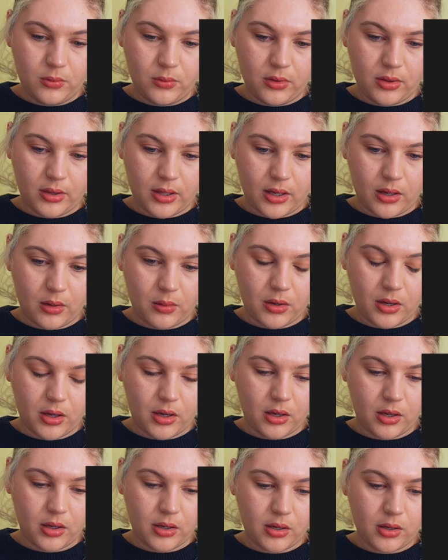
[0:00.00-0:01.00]
with how
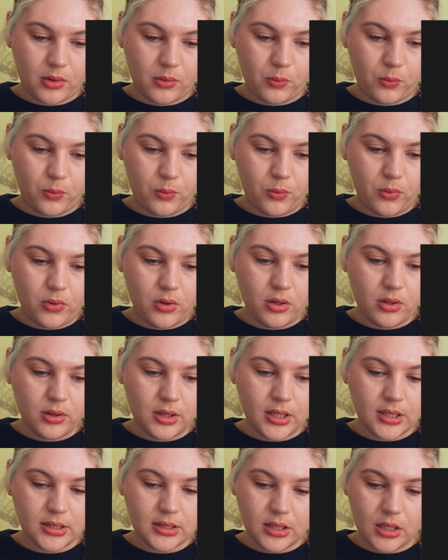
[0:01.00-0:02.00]
I want
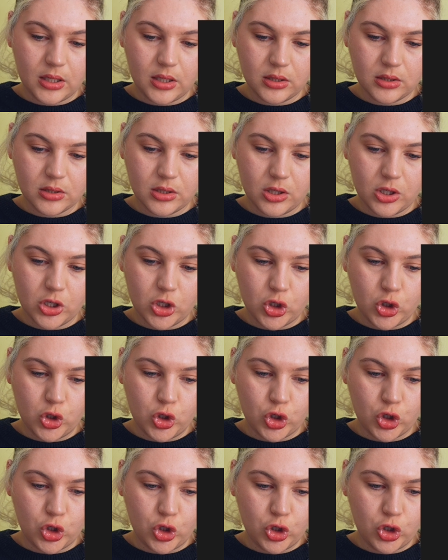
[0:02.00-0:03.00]
the aesthetic to
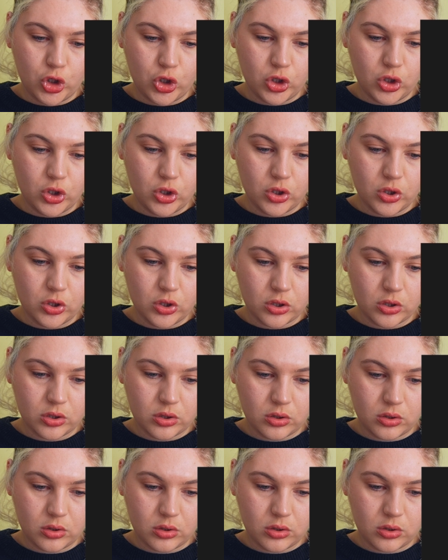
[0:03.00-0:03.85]
look.